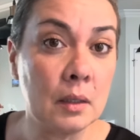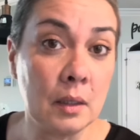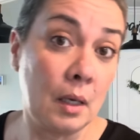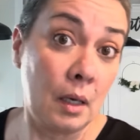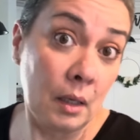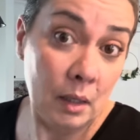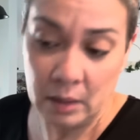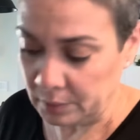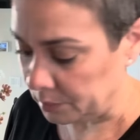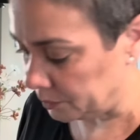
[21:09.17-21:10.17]
yeah,
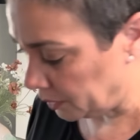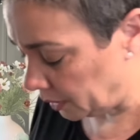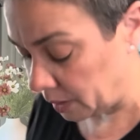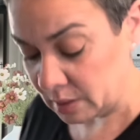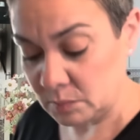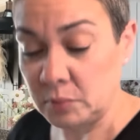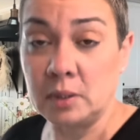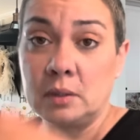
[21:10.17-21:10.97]
I don't know, I guess, but it